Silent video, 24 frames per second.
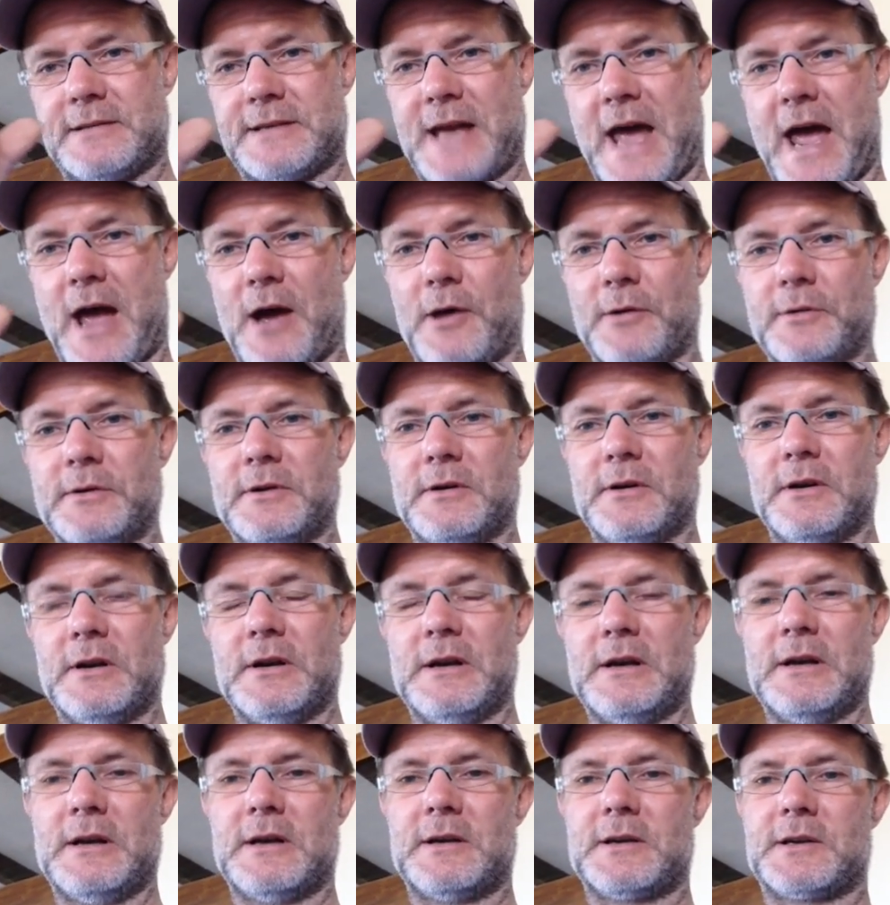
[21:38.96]
down
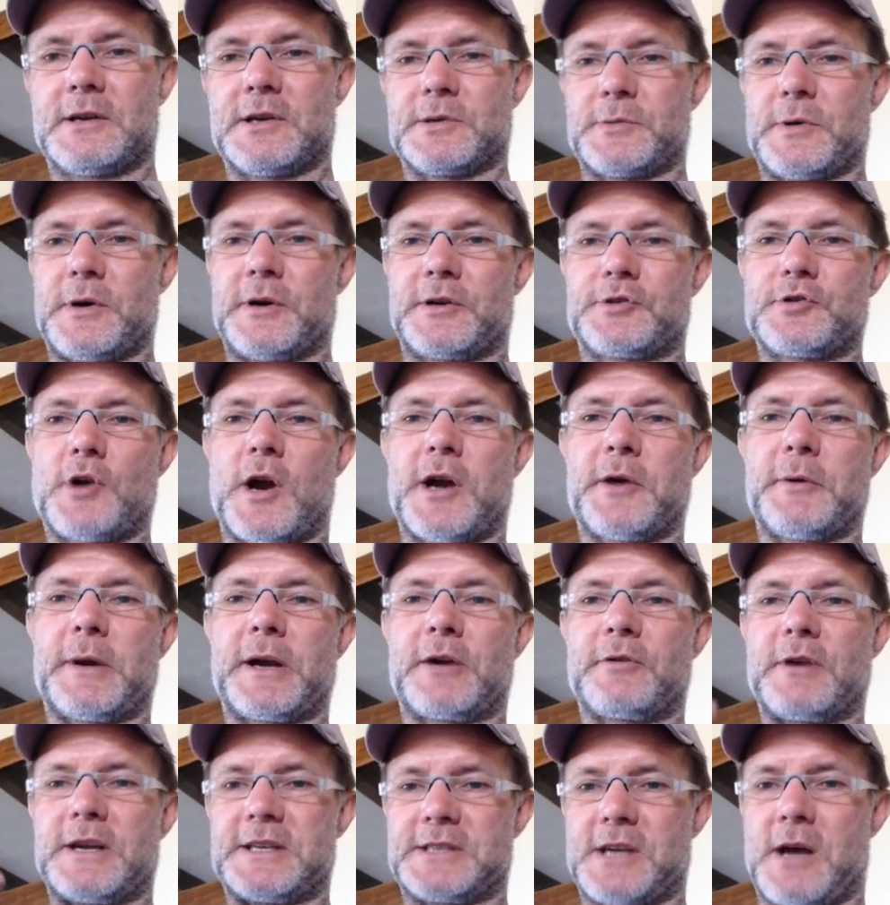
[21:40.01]
because we're trying to
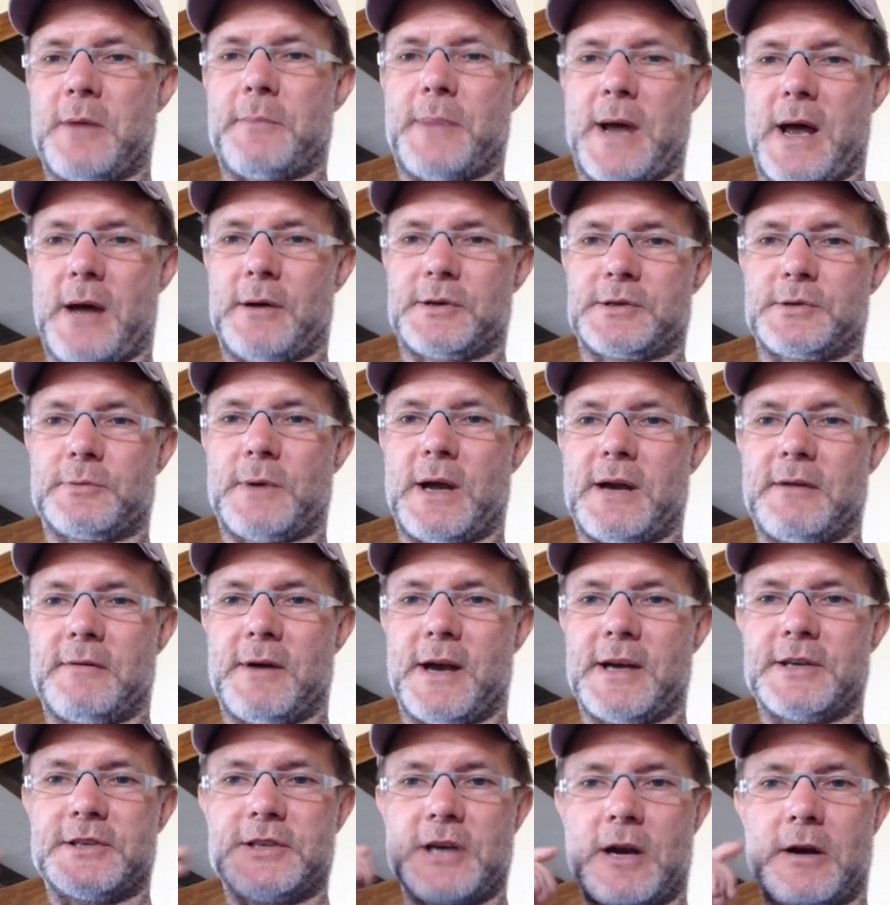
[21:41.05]
increase our power to weight
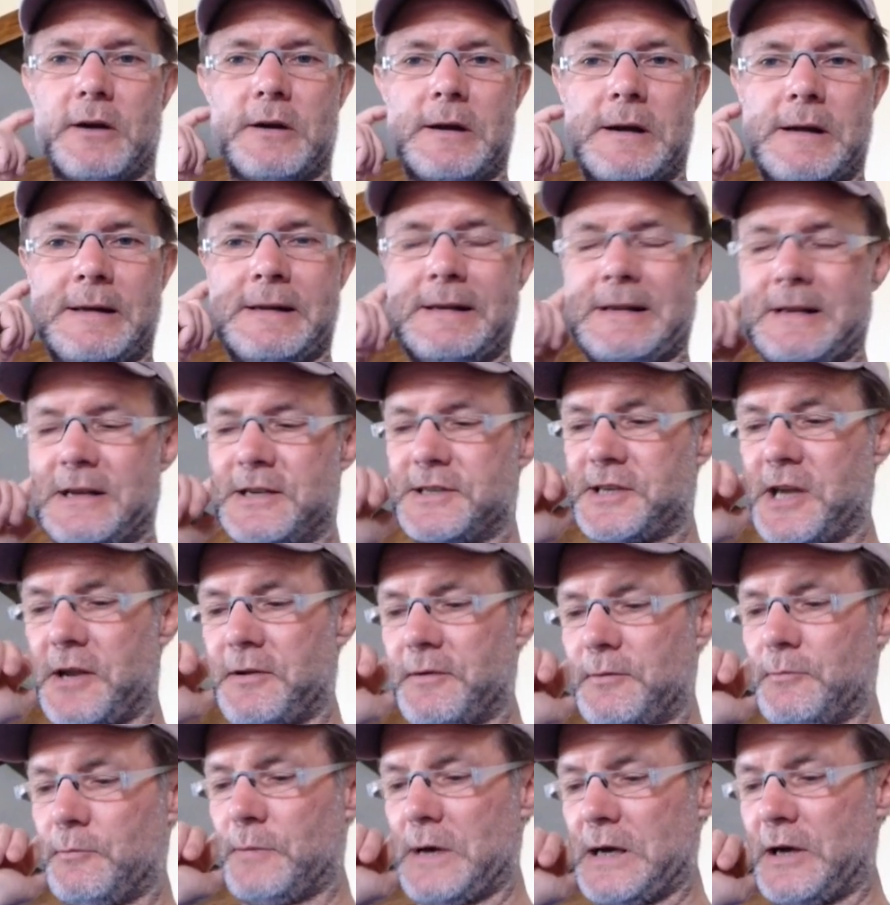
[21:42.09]
ratio.
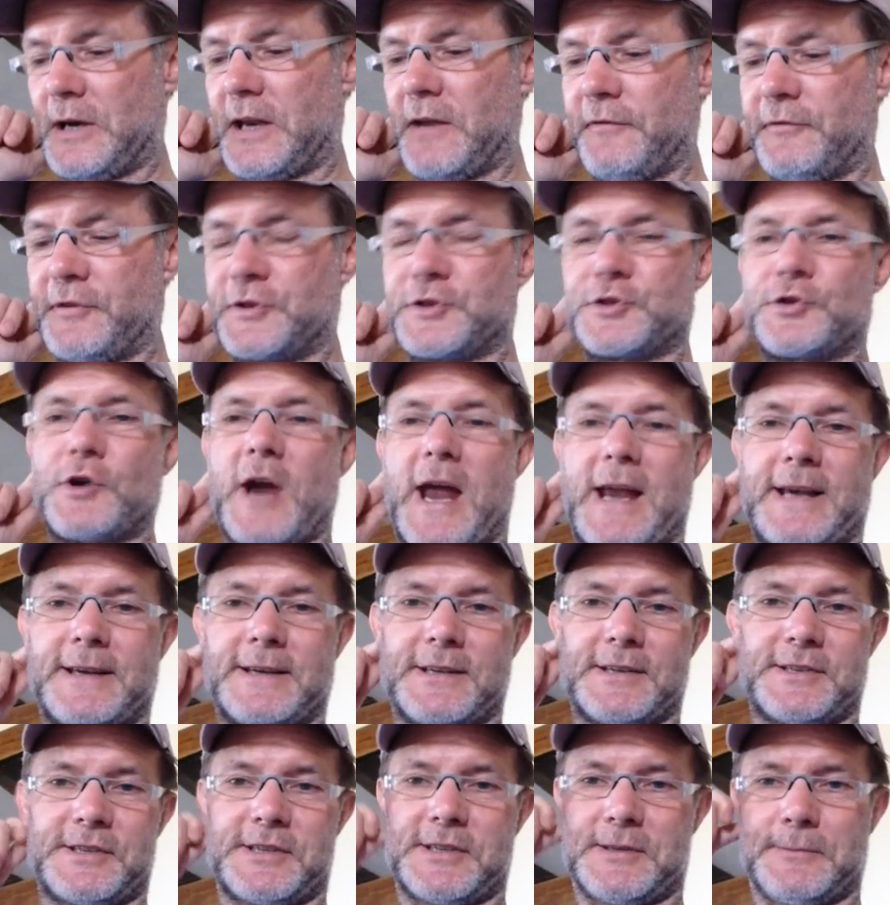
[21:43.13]
So we're looking for
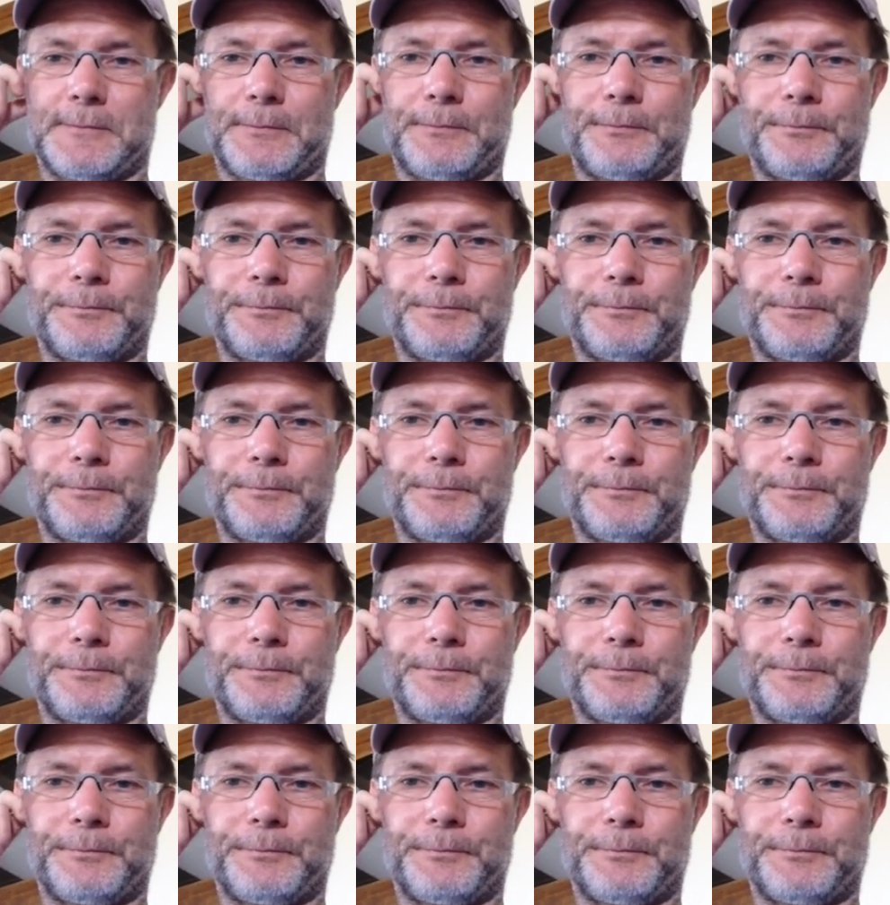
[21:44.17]
trends.